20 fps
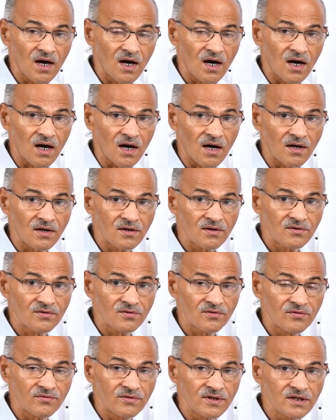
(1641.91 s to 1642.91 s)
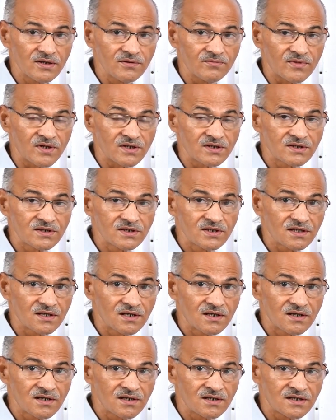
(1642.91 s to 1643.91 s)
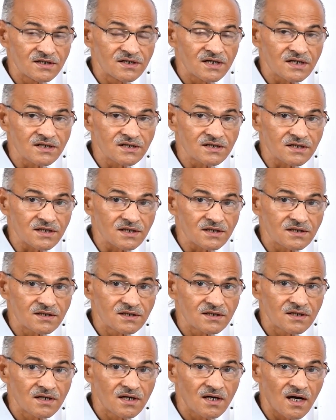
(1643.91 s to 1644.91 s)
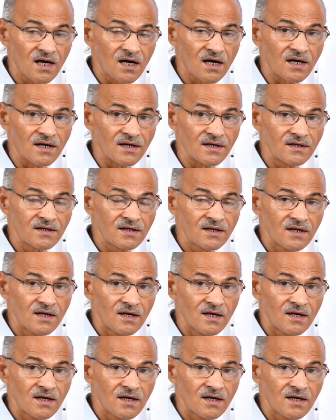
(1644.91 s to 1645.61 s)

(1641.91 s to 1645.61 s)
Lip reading: are very much disastrous, and